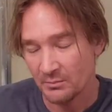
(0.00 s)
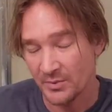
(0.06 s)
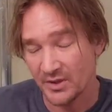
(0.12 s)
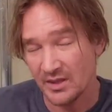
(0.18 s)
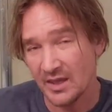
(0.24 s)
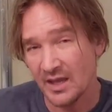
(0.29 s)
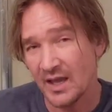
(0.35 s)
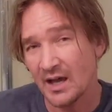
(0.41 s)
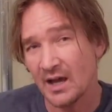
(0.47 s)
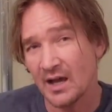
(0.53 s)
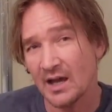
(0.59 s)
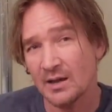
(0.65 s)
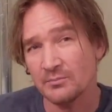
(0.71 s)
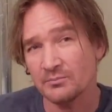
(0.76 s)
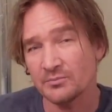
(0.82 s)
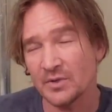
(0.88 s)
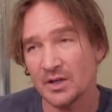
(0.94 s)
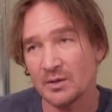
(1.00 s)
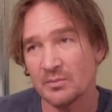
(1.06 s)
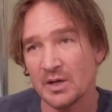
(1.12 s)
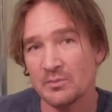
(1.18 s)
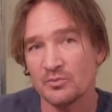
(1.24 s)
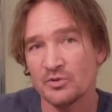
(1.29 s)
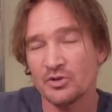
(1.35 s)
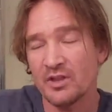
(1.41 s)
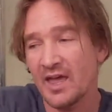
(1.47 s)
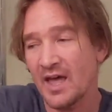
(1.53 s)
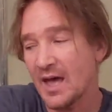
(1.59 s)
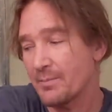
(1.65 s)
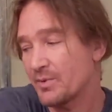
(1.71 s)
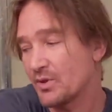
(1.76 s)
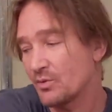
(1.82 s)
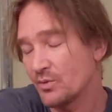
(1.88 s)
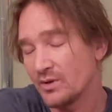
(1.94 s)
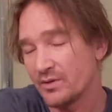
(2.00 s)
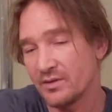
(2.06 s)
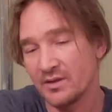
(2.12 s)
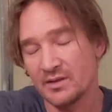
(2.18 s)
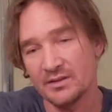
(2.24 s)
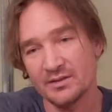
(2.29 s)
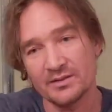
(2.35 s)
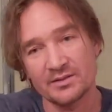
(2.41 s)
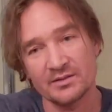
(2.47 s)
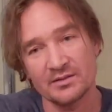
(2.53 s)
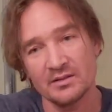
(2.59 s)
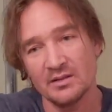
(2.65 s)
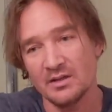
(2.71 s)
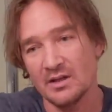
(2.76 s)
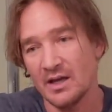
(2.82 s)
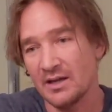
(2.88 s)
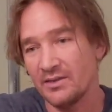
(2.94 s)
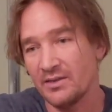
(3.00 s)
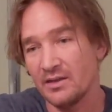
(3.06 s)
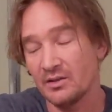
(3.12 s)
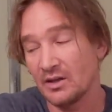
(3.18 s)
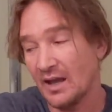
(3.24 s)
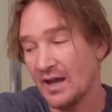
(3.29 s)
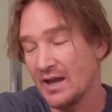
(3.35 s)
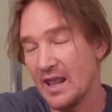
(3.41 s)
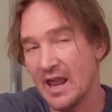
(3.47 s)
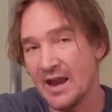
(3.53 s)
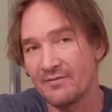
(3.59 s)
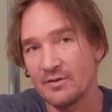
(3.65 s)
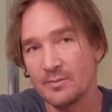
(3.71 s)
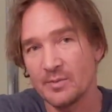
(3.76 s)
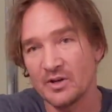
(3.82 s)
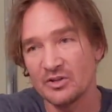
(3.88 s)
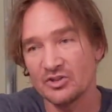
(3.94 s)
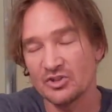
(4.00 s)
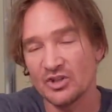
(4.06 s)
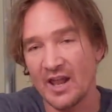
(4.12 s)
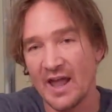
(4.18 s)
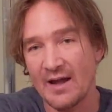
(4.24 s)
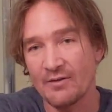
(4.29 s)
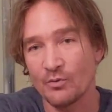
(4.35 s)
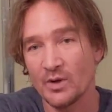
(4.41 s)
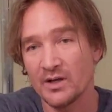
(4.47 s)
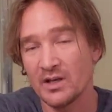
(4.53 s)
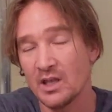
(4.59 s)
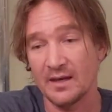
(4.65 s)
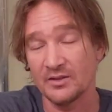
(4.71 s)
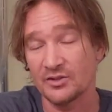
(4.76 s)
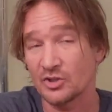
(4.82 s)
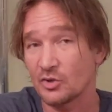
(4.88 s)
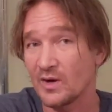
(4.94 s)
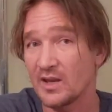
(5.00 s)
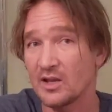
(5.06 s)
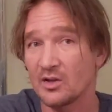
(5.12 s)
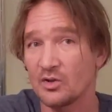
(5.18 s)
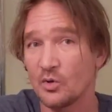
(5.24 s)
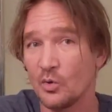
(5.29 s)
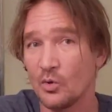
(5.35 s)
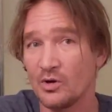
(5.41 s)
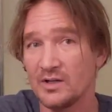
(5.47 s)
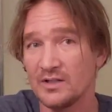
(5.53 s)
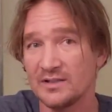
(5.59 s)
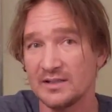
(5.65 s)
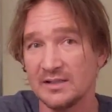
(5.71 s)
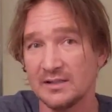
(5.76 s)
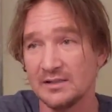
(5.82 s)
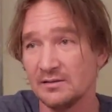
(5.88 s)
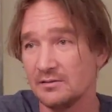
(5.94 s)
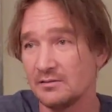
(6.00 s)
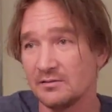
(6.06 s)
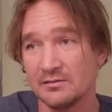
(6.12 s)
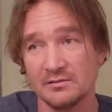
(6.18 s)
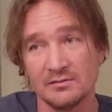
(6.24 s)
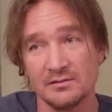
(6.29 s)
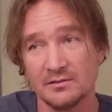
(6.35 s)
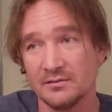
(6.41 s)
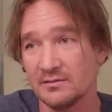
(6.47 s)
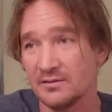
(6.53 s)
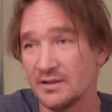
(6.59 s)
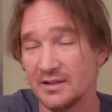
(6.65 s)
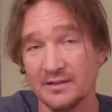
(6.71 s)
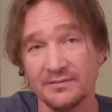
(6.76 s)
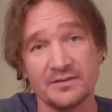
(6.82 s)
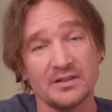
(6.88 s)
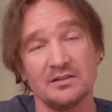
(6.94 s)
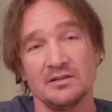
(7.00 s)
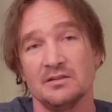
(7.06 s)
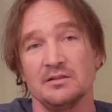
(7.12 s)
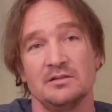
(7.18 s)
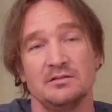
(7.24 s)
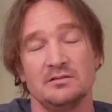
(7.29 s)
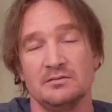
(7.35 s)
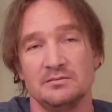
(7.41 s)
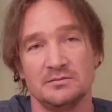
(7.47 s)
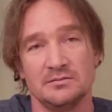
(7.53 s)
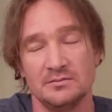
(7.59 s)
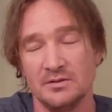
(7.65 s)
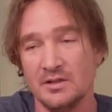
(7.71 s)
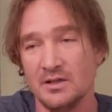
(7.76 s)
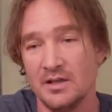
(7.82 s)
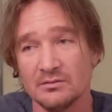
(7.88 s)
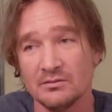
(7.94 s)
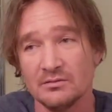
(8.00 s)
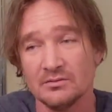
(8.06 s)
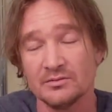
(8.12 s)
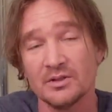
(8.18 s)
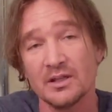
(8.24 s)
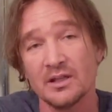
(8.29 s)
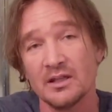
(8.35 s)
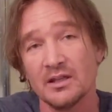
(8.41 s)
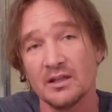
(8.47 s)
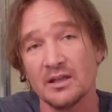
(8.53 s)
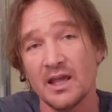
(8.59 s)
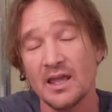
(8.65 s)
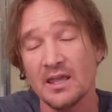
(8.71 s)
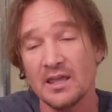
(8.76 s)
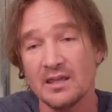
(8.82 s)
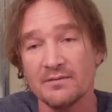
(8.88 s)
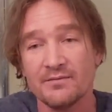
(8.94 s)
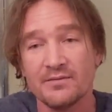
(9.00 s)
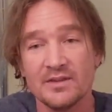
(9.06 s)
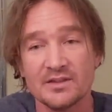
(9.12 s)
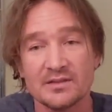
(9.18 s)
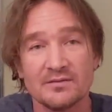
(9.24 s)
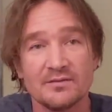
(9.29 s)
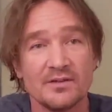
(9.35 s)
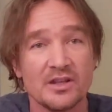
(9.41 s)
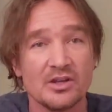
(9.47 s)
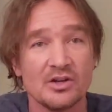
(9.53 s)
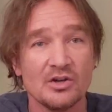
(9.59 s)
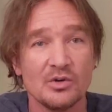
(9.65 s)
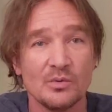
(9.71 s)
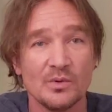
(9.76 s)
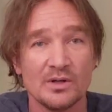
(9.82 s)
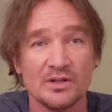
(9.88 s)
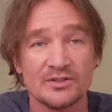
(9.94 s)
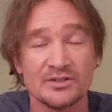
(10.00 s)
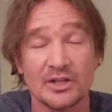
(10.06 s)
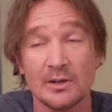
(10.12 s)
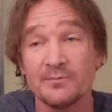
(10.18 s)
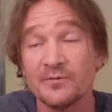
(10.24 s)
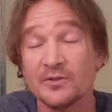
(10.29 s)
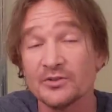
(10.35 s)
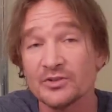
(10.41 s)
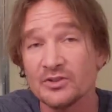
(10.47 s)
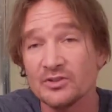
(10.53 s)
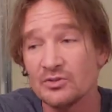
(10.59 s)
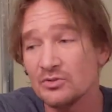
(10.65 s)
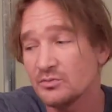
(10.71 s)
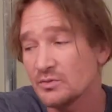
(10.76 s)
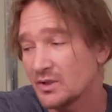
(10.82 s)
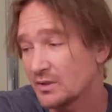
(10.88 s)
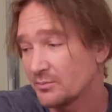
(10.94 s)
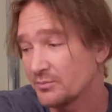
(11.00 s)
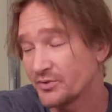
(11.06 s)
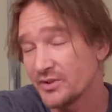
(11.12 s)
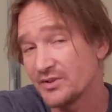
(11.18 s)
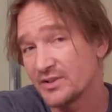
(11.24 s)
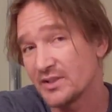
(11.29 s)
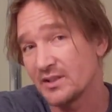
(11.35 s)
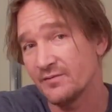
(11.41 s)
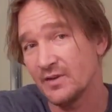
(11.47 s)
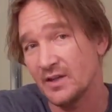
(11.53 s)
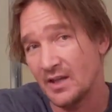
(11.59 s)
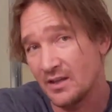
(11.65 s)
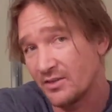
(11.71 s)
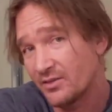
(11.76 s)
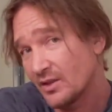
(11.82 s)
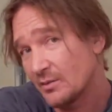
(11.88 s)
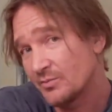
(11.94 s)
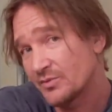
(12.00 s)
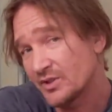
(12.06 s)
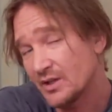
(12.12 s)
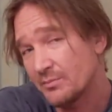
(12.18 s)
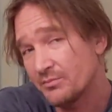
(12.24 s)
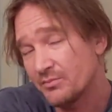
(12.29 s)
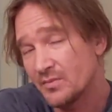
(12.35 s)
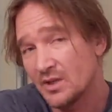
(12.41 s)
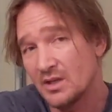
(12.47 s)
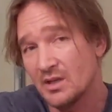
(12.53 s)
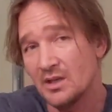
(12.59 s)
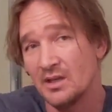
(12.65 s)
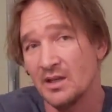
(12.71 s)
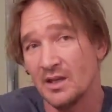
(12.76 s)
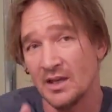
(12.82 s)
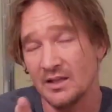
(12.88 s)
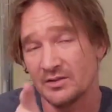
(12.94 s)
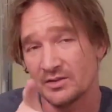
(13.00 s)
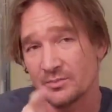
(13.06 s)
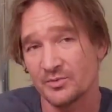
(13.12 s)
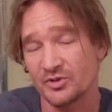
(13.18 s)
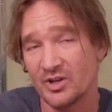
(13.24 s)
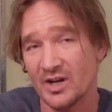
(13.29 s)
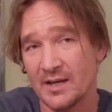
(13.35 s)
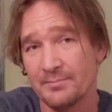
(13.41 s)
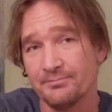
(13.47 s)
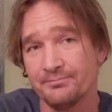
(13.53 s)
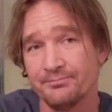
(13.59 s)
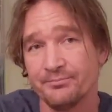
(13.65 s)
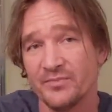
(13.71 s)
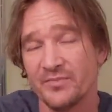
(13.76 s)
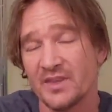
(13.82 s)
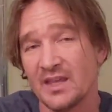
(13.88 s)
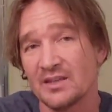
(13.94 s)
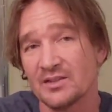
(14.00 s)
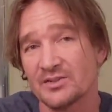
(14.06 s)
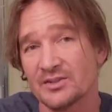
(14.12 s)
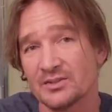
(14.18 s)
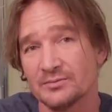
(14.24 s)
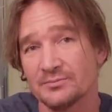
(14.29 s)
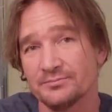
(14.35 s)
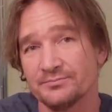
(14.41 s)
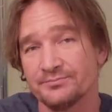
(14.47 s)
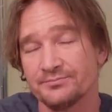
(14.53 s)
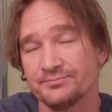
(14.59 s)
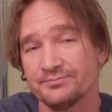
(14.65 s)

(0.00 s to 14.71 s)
But yeah, I'm really happy with this. I think kind of everybody should have one, and it's a great quarantine gift. Hey, if this video was helpful to you, please give it a thumbs up and subscribe. Thanks.